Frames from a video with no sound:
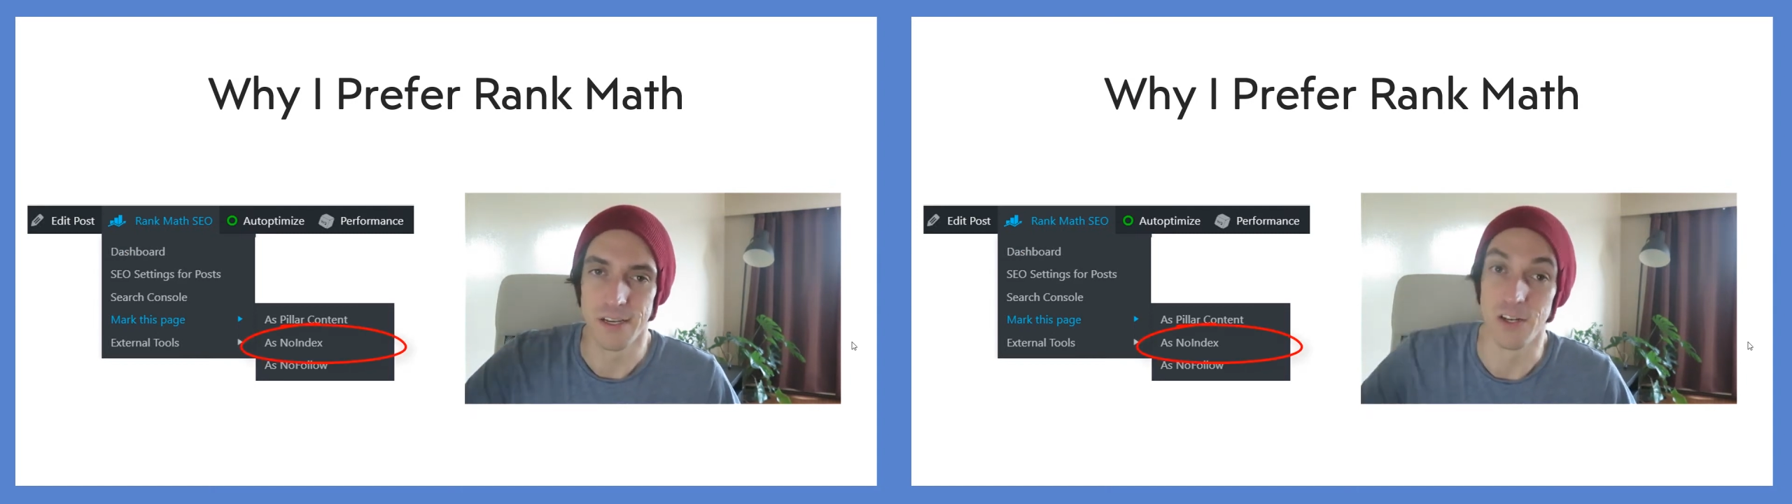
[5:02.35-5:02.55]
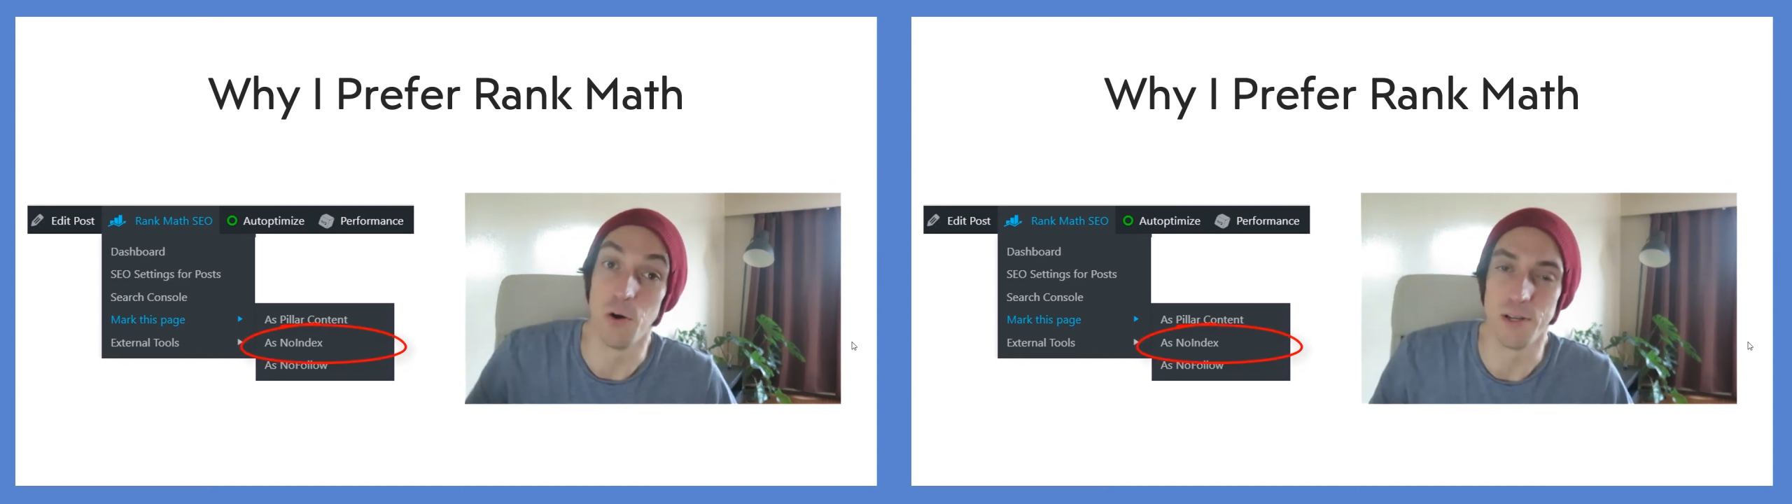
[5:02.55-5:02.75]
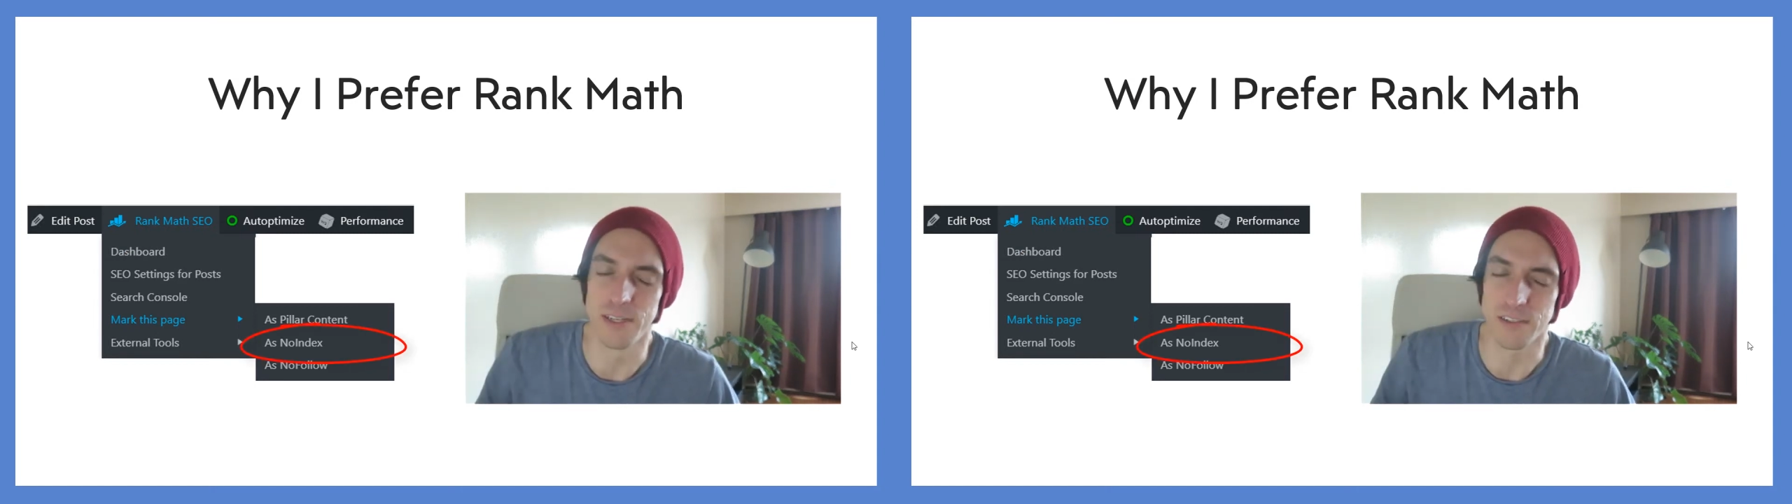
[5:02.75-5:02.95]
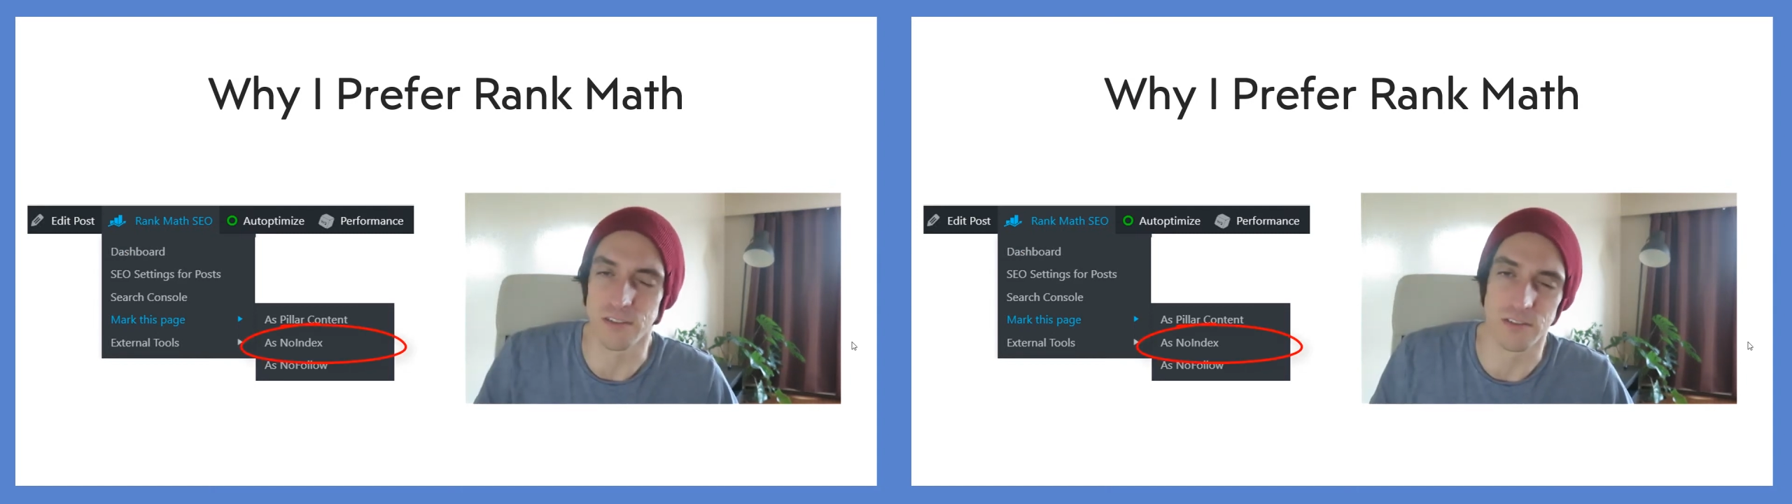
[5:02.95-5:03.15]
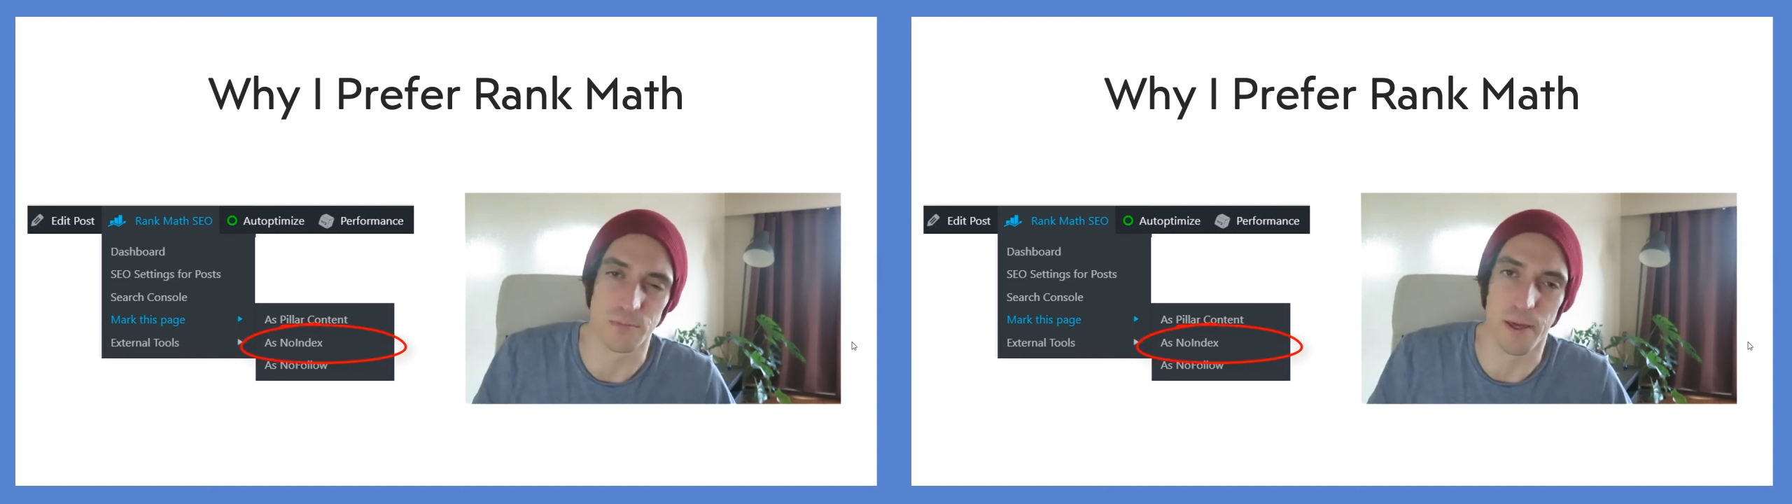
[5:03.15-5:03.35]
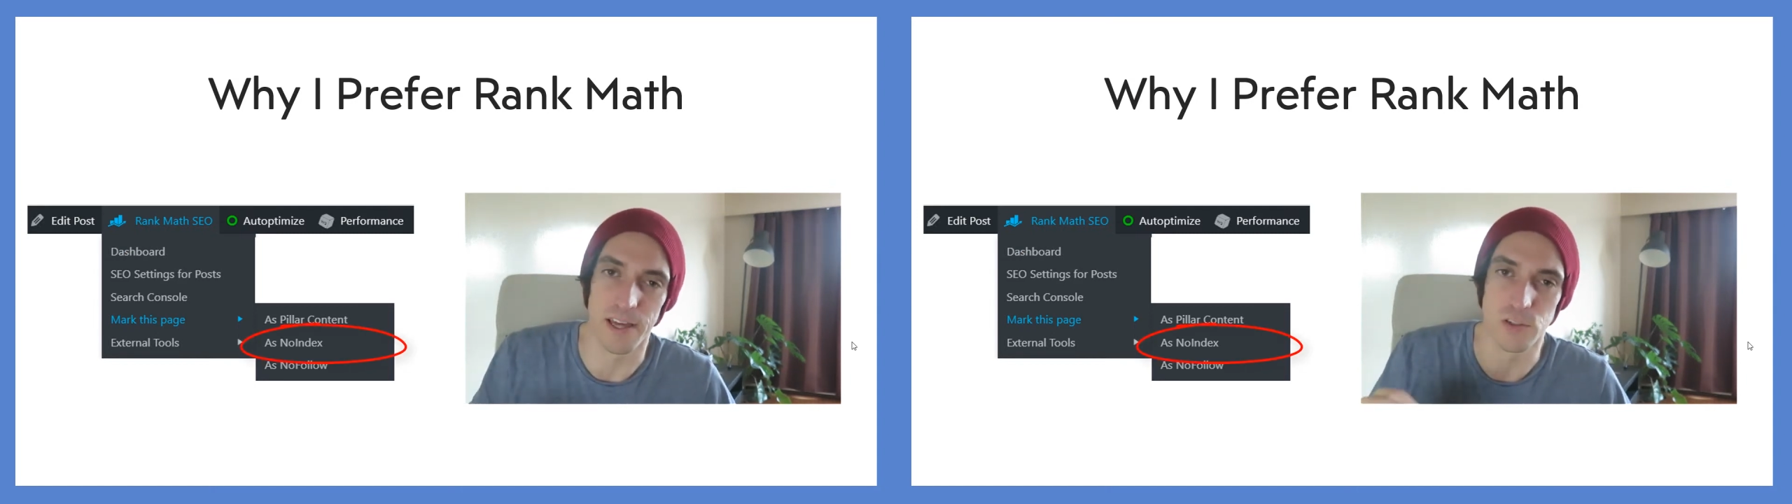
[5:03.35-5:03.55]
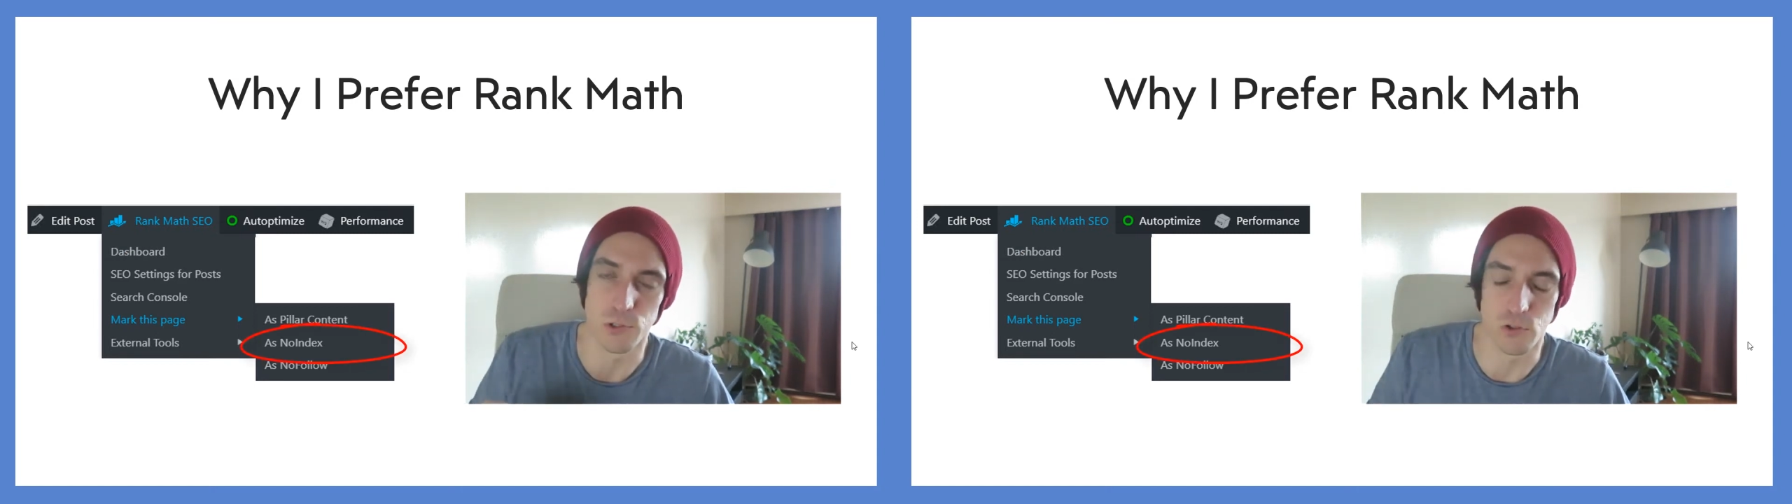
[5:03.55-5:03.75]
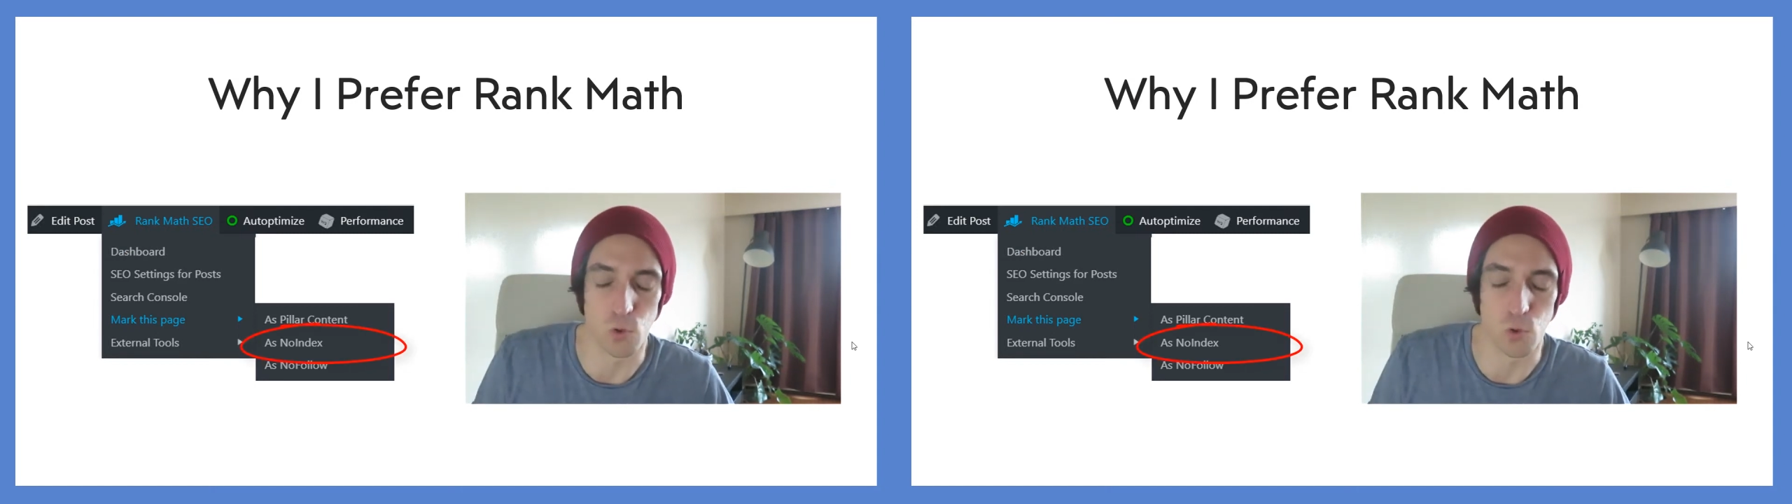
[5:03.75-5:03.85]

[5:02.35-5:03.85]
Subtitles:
and no index is the page, which